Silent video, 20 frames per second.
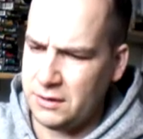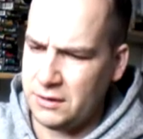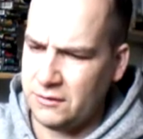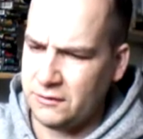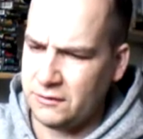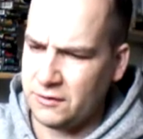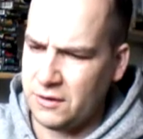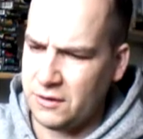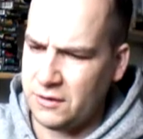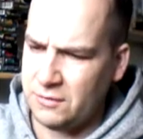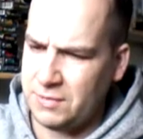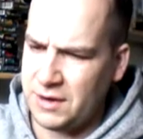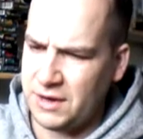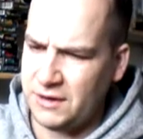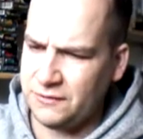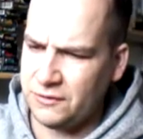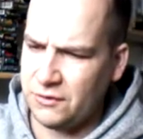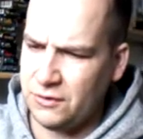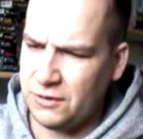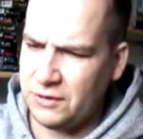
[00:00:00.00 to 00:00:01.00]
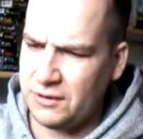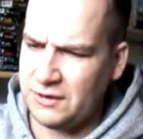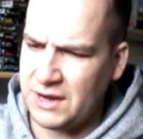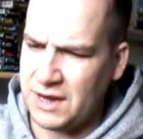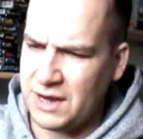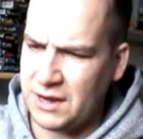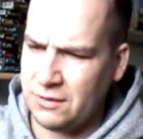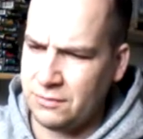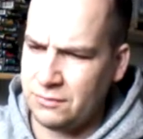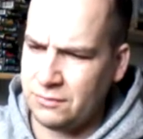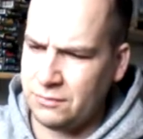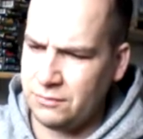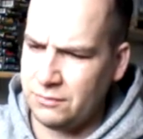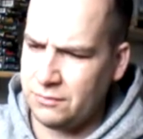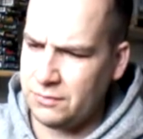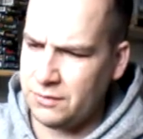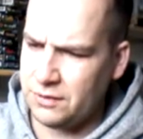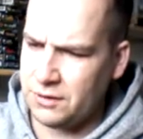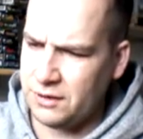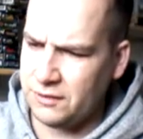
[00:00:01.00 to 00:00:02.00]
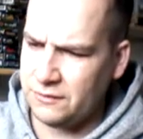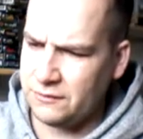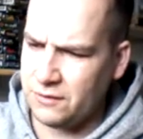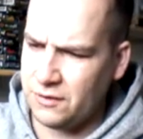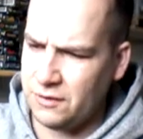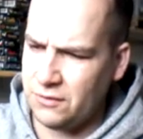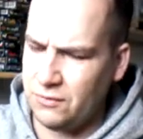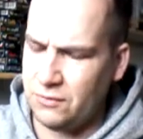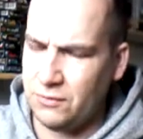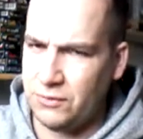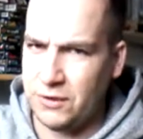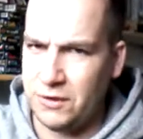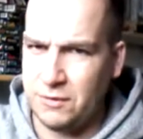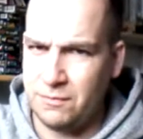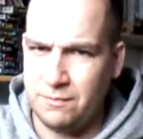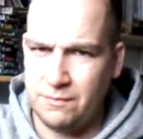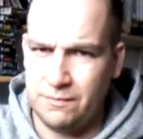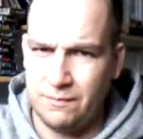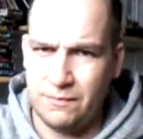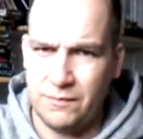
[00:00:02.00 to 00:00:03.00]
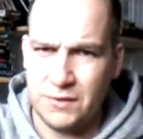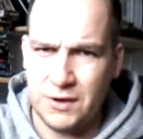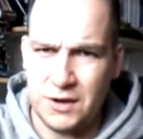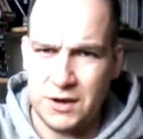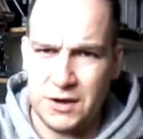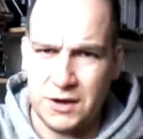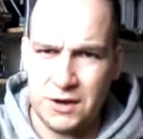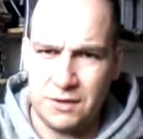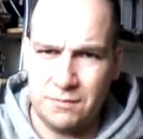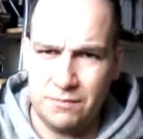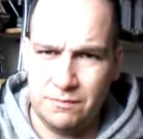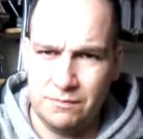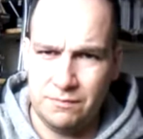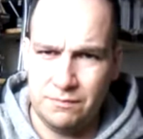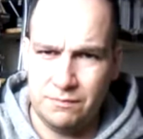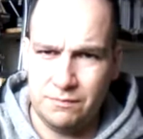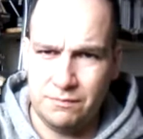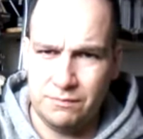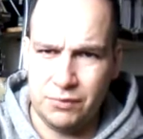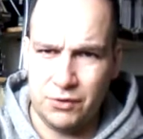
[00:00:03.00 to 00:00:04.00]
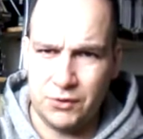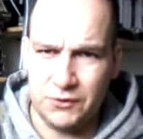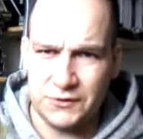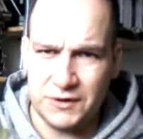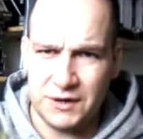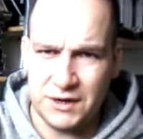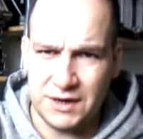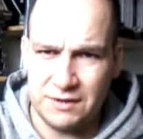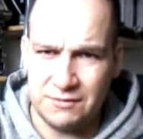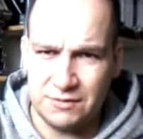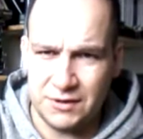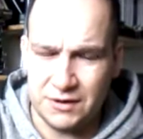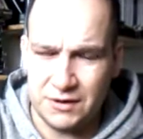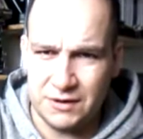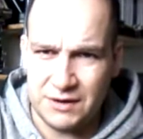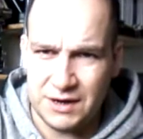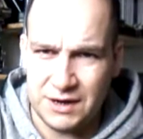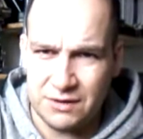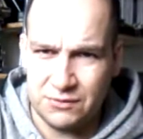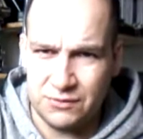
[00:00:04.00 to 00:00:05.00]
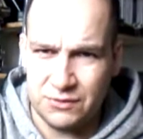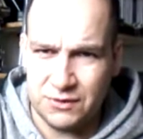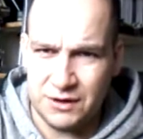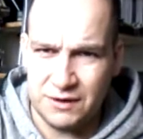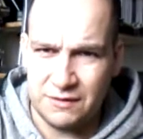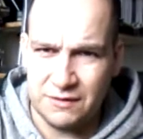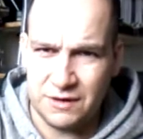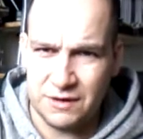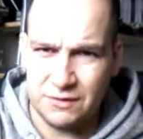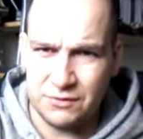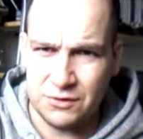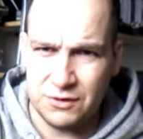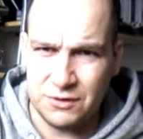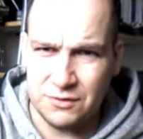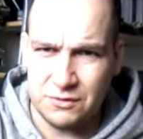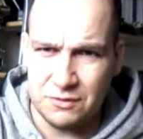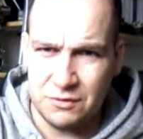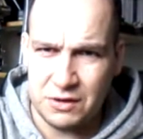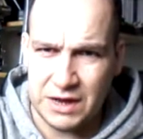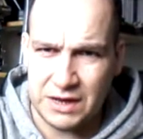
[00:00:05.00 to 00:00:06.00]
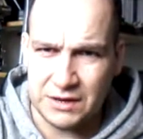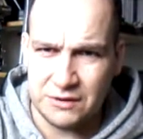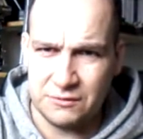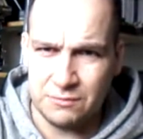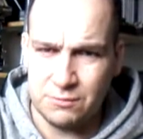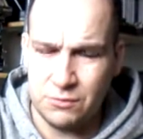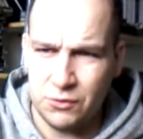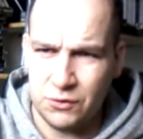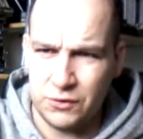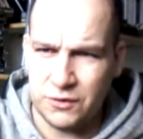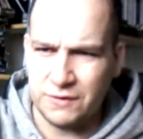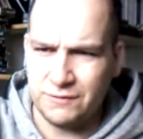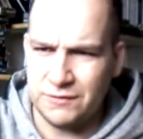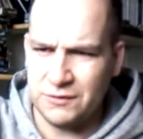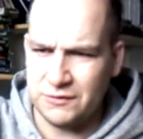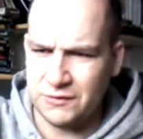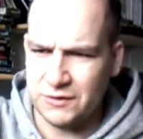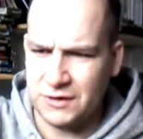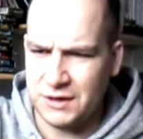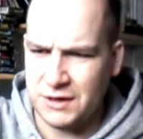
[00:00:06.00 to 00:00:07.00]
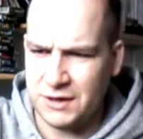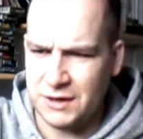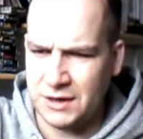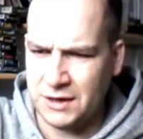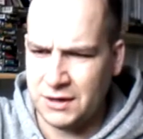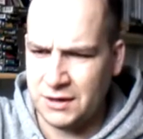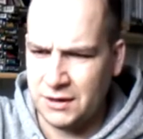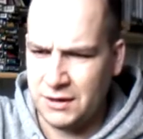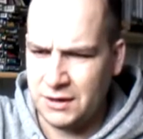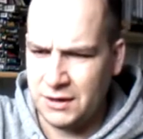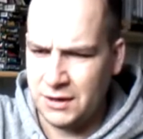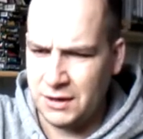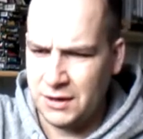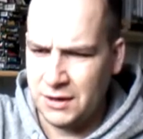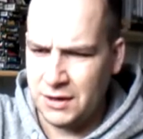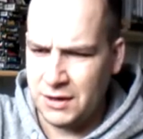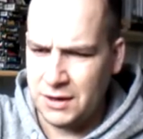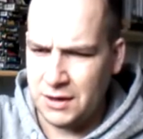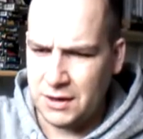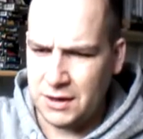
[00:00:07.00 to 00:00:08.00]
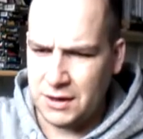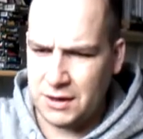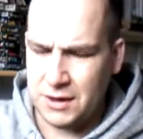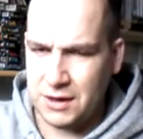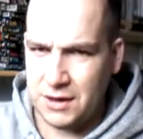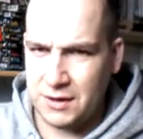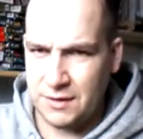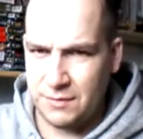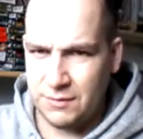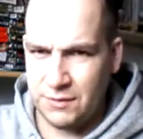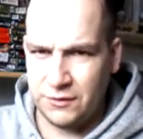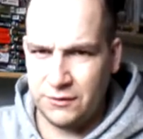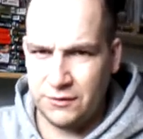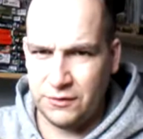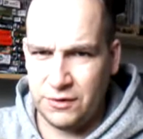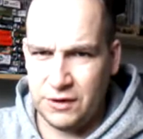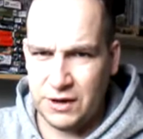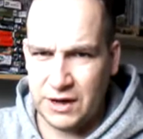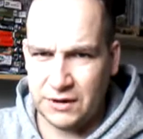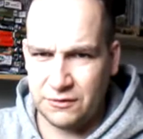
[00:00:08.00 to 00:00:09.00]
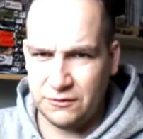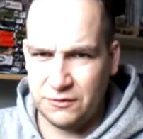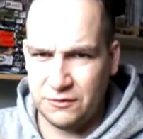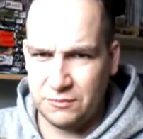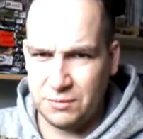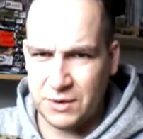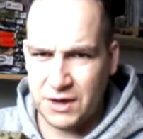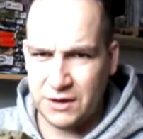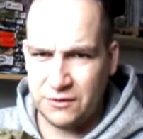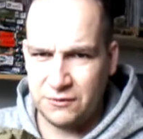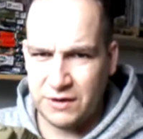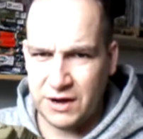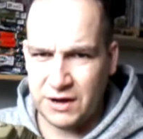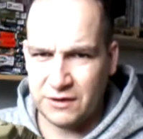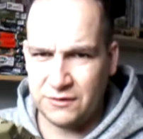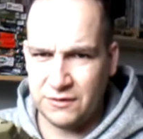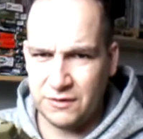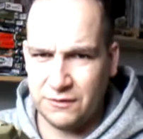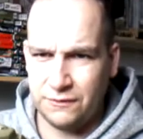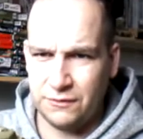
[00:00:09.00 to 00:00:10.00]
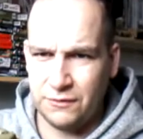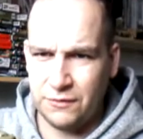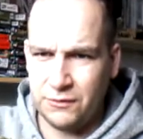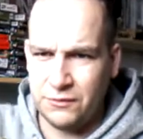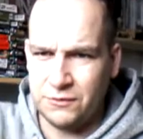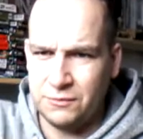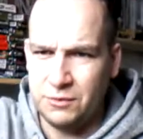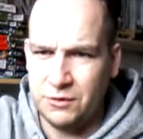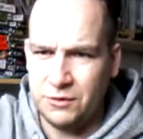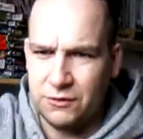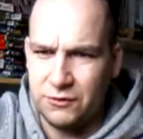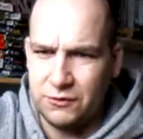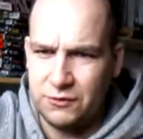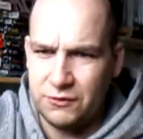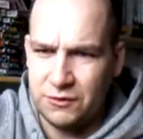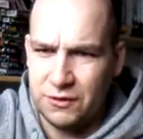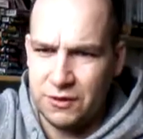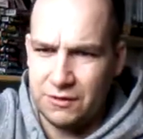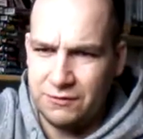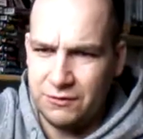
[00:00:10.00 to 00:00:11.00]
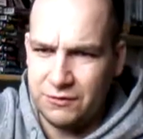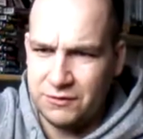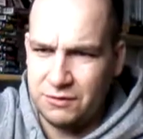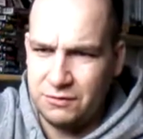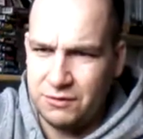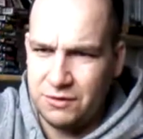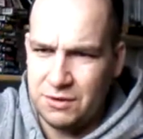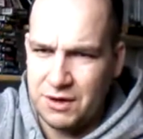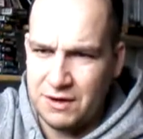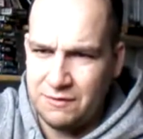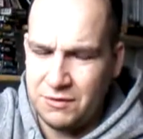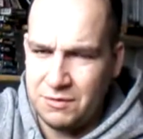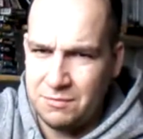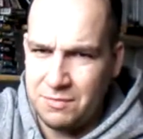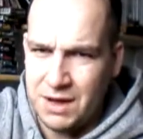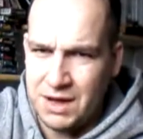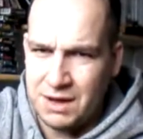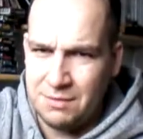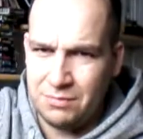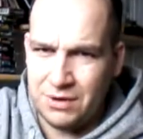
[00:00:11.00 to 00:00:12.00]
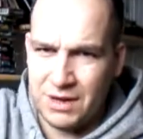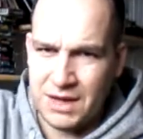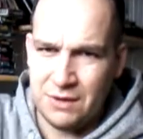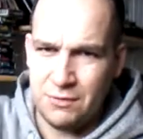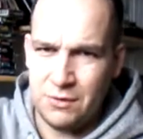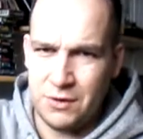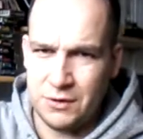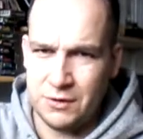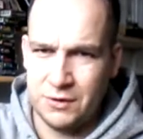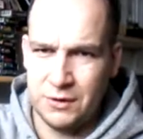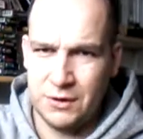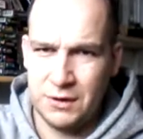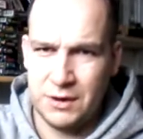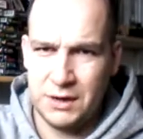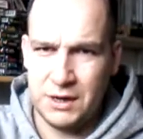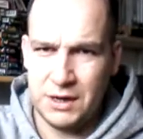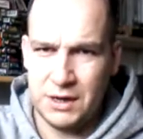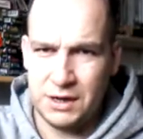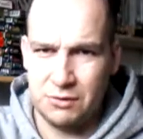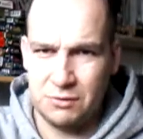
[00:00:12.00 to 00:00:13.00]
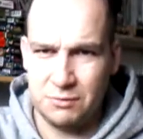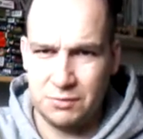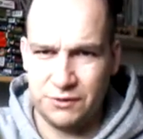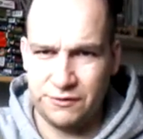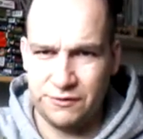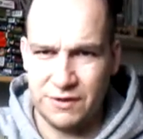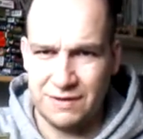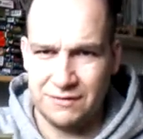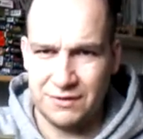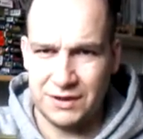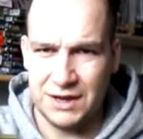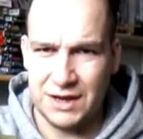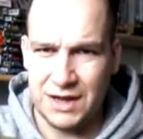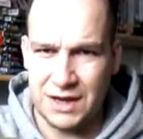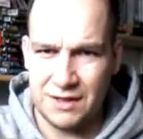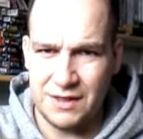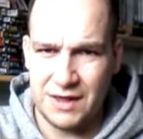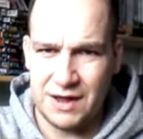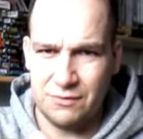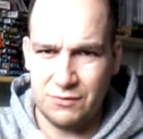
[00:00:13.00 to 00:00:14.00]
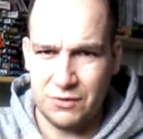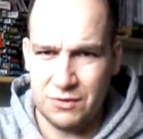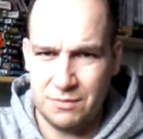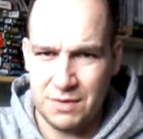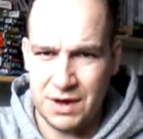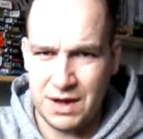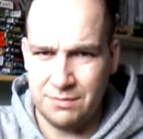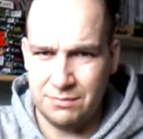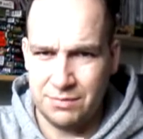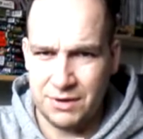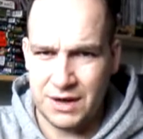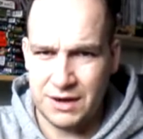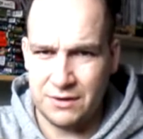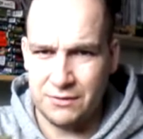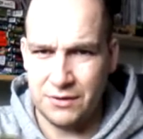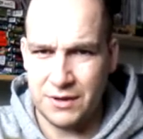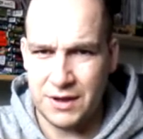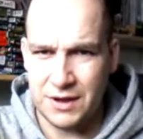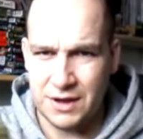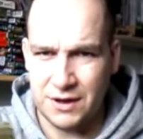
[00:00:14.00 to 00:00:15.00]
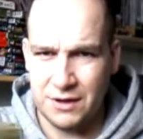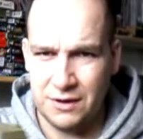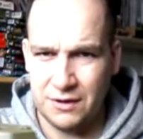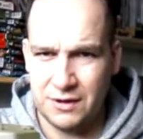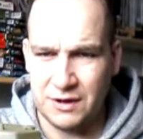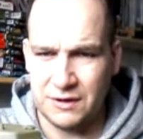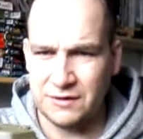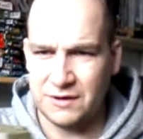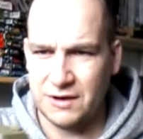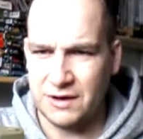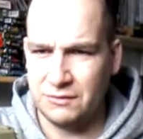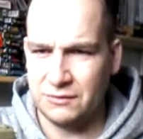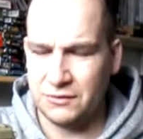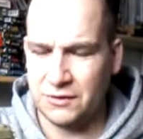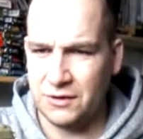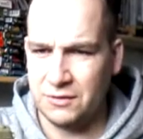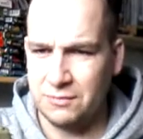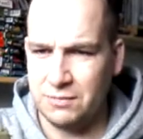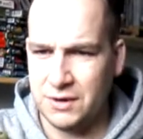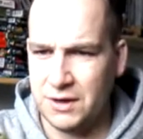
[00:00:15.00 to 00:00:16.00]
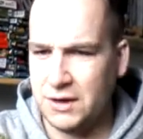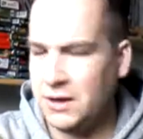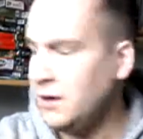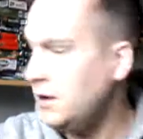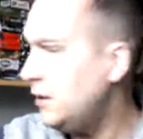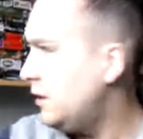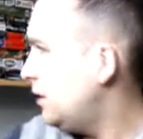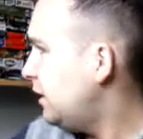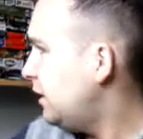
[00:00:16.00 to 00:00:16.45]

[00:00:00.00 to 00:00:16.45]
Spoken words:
It's got the base colour down. It's got all the putty and everything down underneath it. I'm going to add as mud obviously in that. And the extra spare tracks on the front, because obviously with having a mine plough on, it would be travelling like that with the mine plough there. That's how it's going to be.